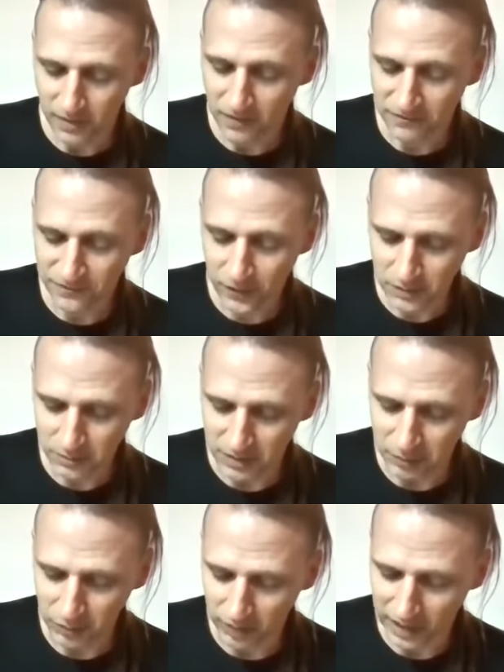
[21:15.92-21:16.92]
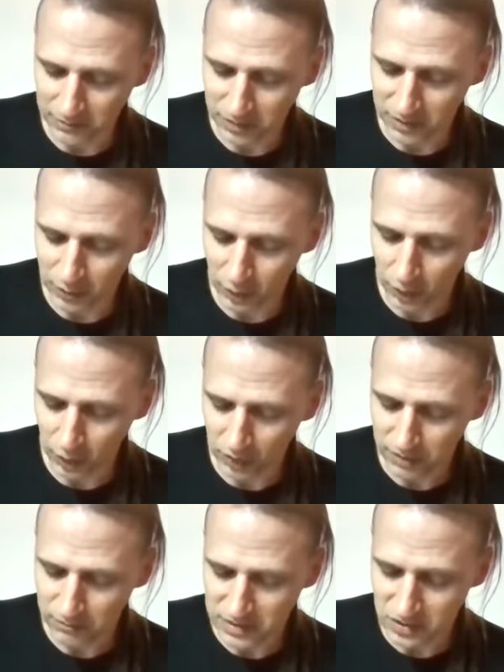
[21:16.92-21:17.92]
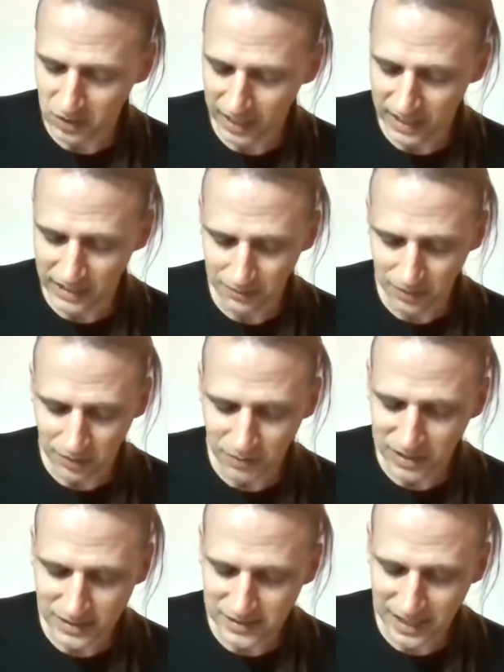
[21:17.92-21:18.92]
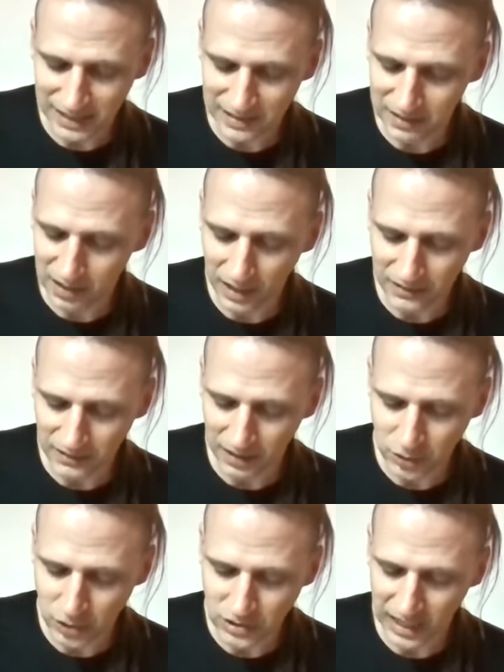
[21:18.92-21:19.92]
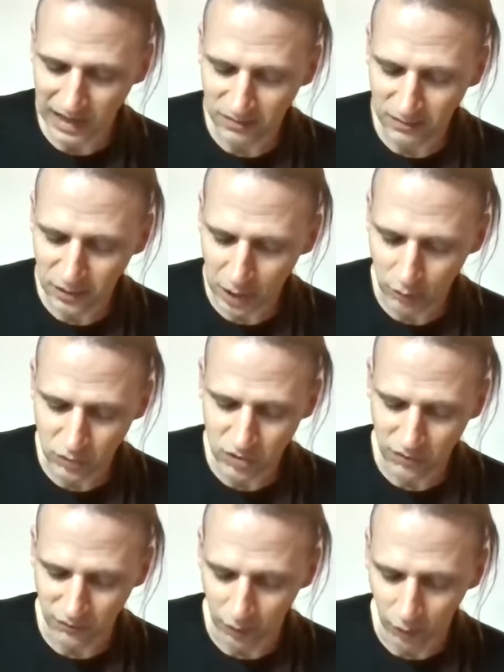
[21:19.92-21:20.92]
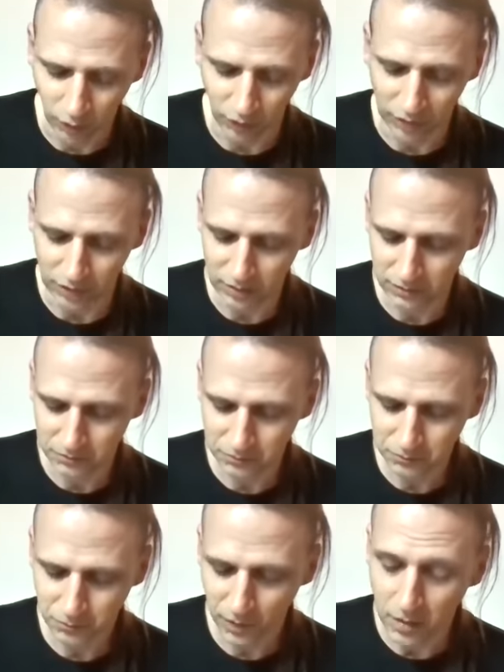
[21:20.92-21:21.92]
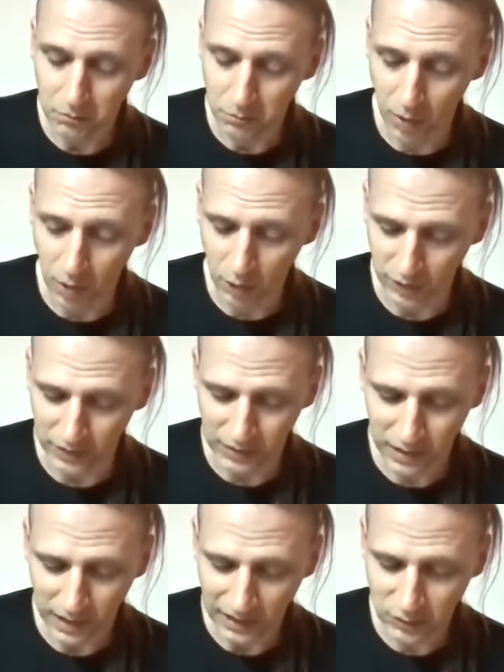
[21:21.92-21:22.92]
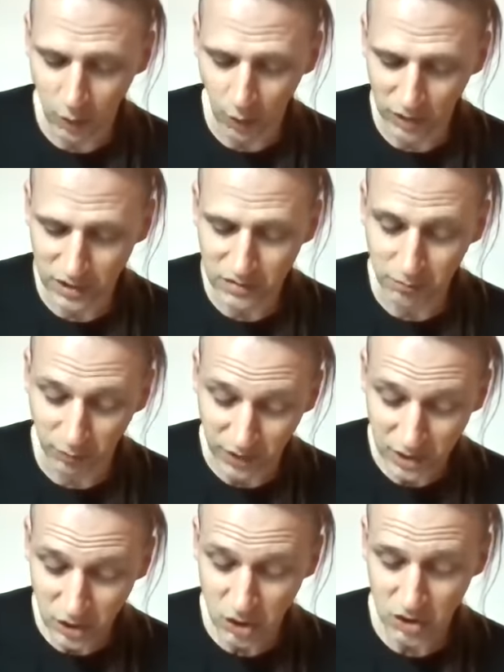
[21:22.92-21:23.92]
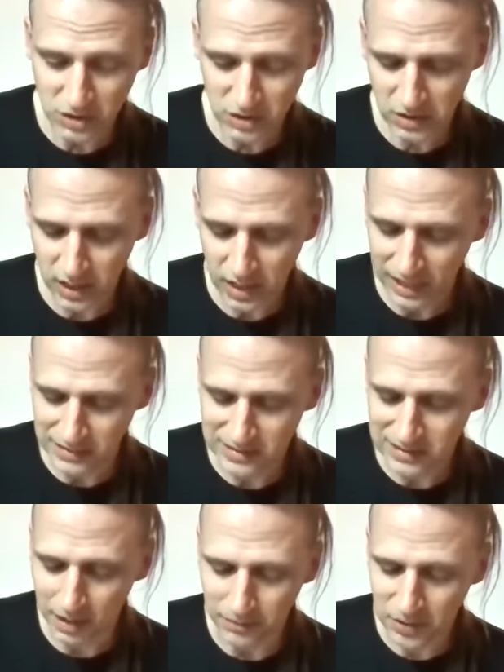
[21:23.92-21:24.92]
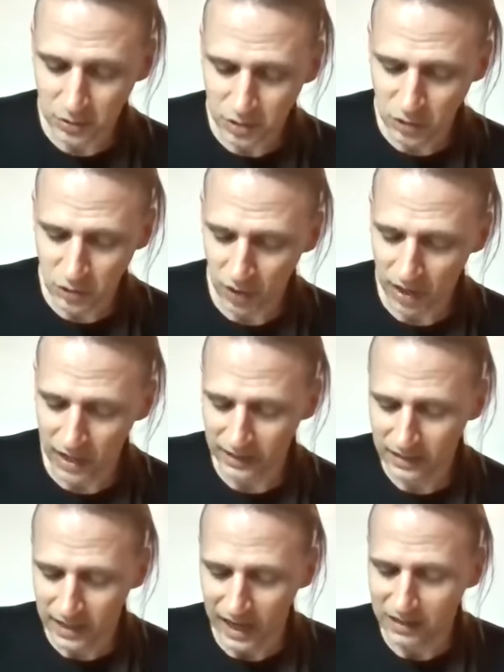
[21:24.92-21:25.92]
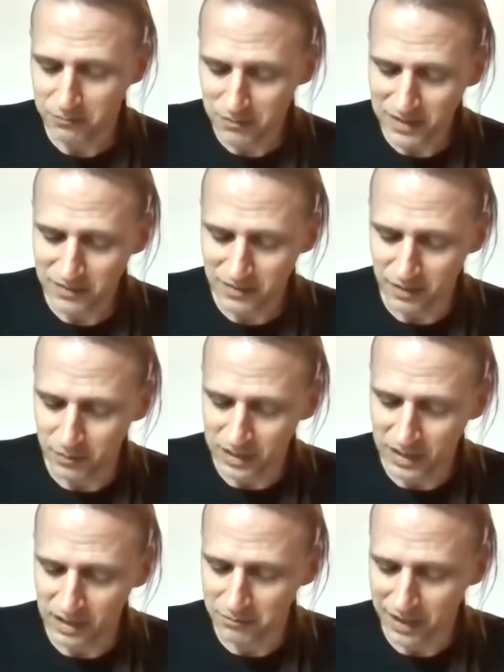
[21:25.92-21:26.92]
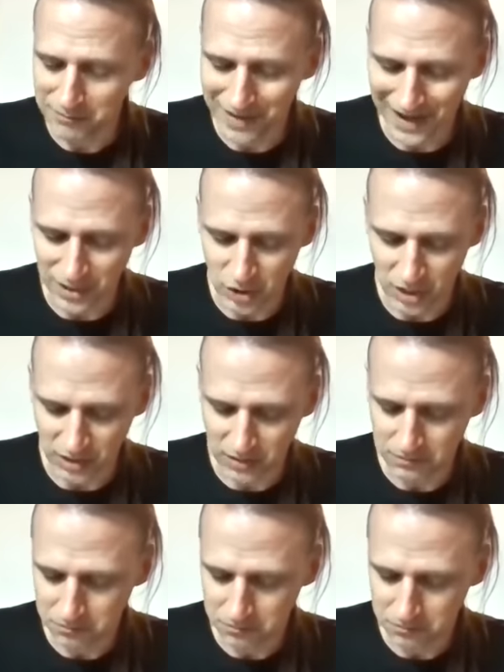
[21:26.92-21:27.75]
The foot people had been early mislaid because they did not understand the notes of the horn. Merlin had torn his breeches and stopped to try and mend them again by magic.